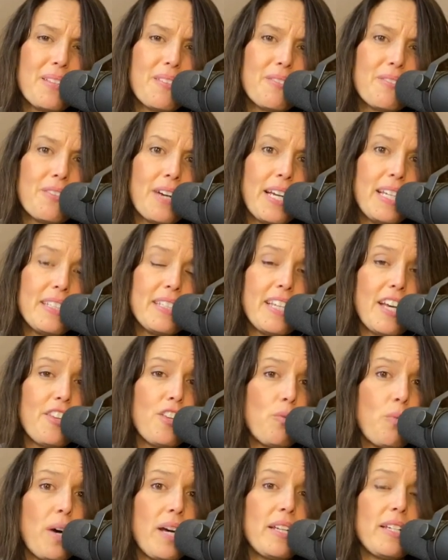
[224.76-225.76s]
Right? The
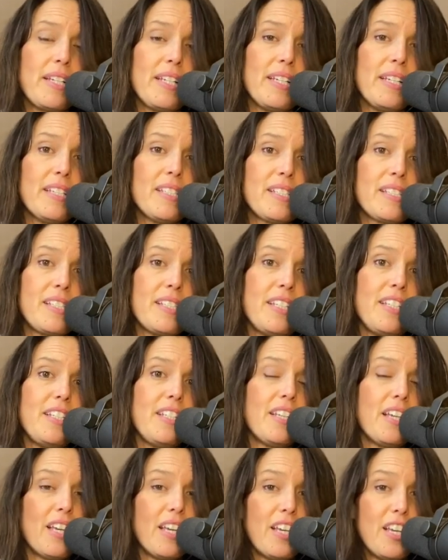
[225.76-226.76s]
other one is
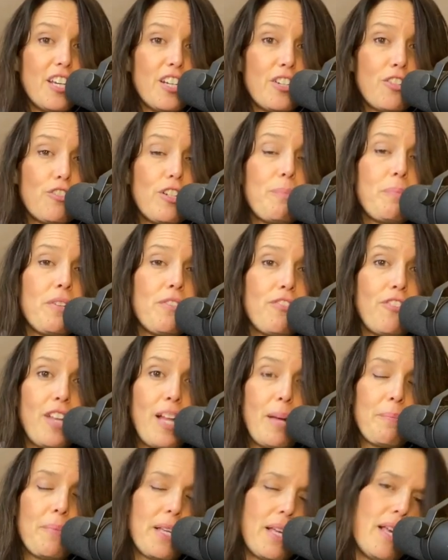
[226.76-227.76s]
the grip and
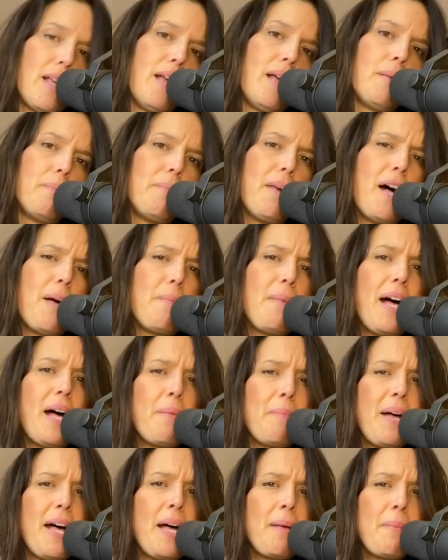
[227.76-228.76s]
flip. Mum,
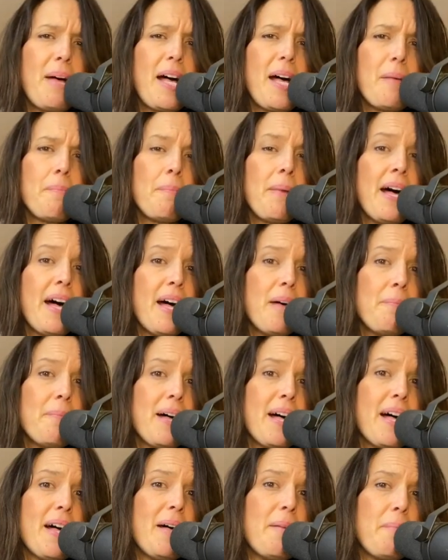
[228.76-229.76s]
mum, mum, mum, mum,
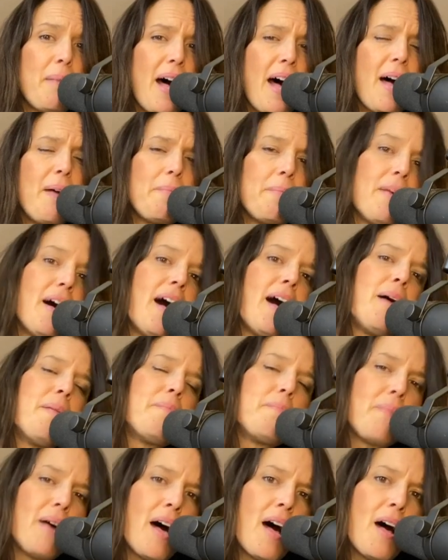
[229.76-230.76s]
mum,
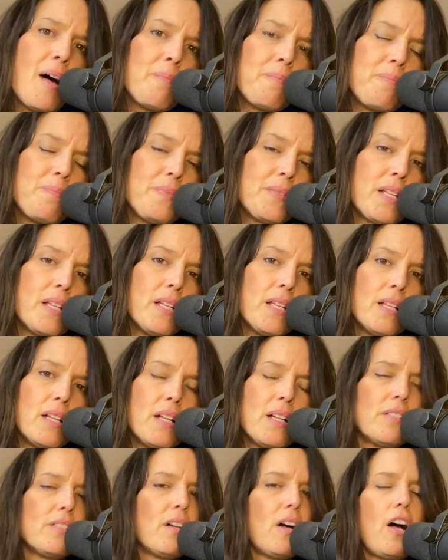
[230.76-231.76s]
mum,
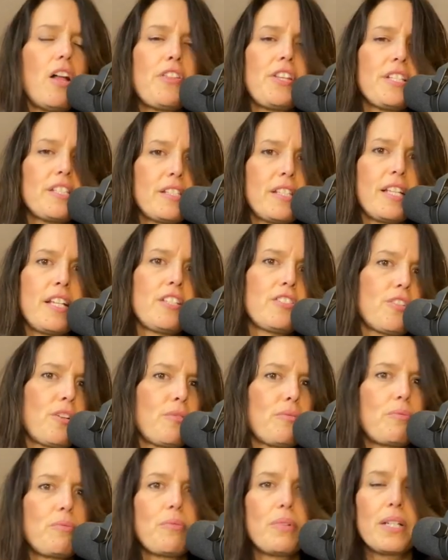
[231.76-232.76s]
mum. All these things
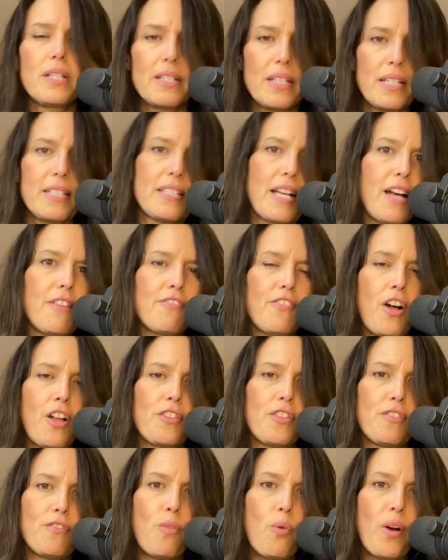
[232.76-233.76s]
are really tough
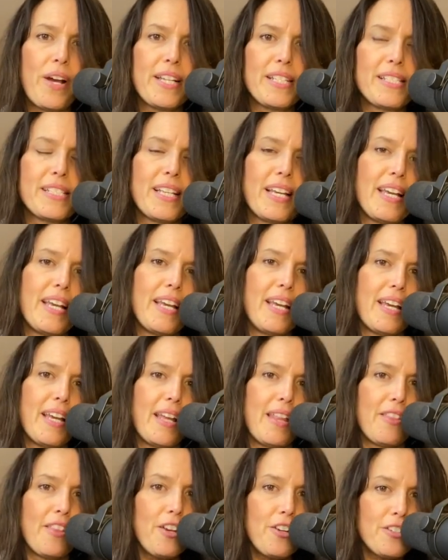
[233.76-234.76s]
on the voice.
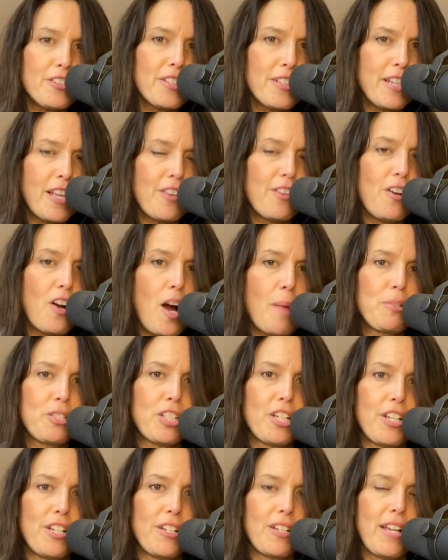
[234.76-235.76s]
There's another
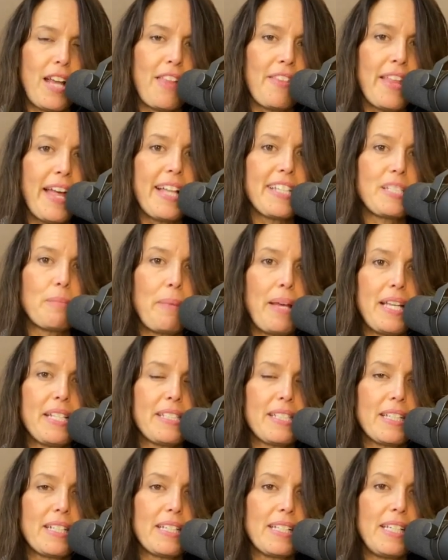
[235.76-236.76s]
option, and that's
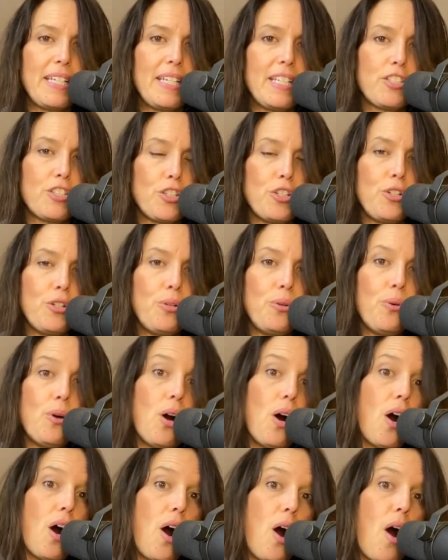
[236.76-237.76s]
basically to
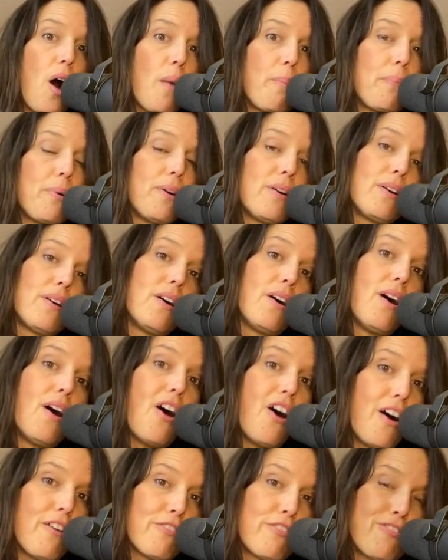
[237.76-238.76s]
hop
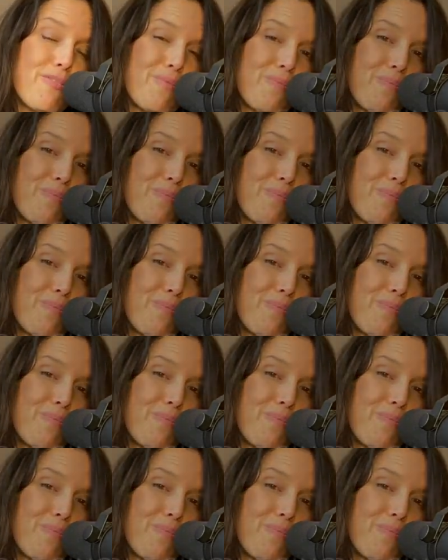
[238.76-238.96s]
off.